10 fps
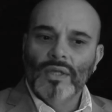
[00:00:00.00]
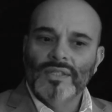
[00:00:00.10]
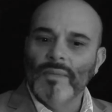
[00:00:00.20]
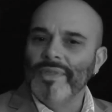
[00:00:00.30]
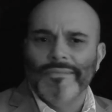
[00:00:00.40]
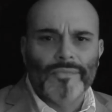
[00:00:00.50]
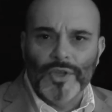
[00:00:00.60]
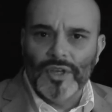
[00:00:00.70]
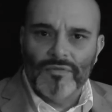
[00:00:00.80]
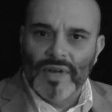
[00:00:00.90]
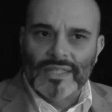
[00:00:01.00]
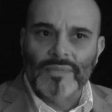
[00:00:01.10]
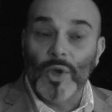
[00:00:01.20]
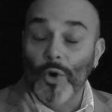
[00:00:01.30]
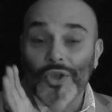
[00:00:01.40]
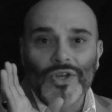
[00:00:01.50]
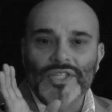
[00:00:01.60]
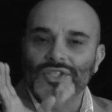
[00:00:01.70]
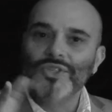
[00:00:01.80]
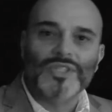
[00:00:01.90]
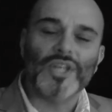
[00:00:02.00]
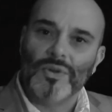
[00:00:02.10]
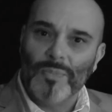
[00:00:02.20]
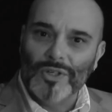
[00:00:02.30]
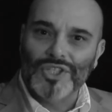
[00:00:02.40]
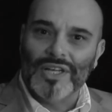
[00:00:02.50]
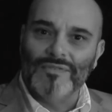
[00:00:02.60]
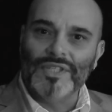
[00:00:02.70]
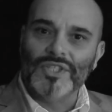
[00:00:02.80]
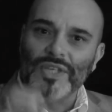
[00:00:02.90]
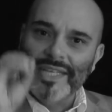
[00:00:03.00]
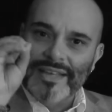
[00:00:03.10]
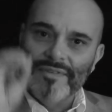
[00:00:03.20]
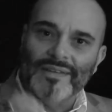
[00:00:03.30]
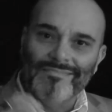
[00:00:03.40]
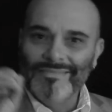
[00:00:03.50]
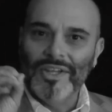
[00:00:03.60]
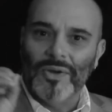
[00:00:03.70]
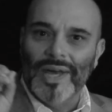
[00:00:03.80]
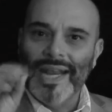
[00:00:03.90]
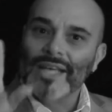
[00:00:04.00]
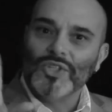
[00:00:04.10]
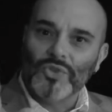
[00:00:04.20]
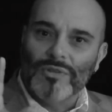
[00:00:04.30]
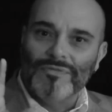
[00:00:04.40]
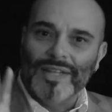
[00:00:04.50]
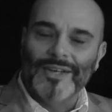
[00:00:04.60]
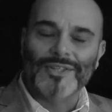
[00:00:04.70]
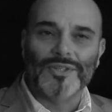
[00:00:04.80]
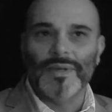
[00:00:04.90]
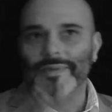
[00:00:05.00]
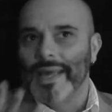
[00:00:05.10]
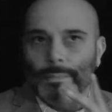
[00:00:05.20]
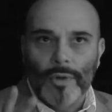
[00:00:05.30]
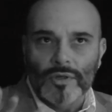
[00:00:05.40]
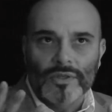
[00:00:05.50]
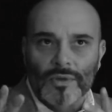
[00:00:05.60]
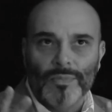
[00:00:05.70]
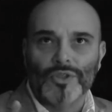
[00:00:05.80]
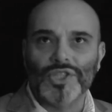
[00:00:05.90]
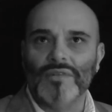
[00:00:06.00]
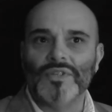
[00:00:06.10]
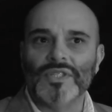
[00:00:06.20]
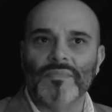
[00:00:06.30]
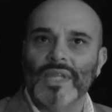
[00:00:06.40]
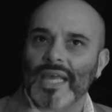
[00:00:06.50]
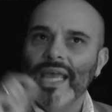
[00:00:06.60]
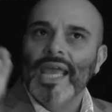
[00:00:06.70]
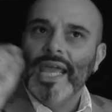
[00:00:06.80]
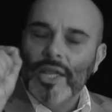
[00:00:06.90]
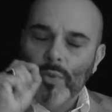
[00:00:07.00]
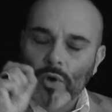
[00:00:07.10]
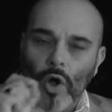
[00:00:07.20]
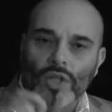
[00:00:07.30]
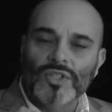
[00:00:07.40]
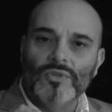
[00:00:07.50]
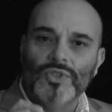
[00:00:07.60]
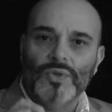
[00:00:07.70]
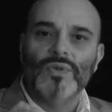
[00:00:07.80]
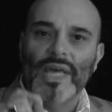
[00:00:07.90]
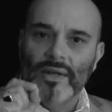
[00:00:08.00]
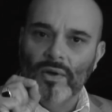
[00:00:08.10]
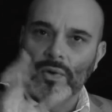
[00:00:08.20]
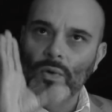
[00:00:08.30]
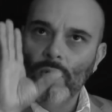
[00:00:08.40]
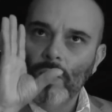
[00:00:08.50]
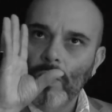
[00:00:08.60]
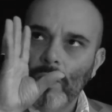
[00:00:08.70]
something where you can file something, or you can just use it on a bookshelf just to give it, you know, an extra flair to maybe that book, your bookshelf or something. And he will also do that whole,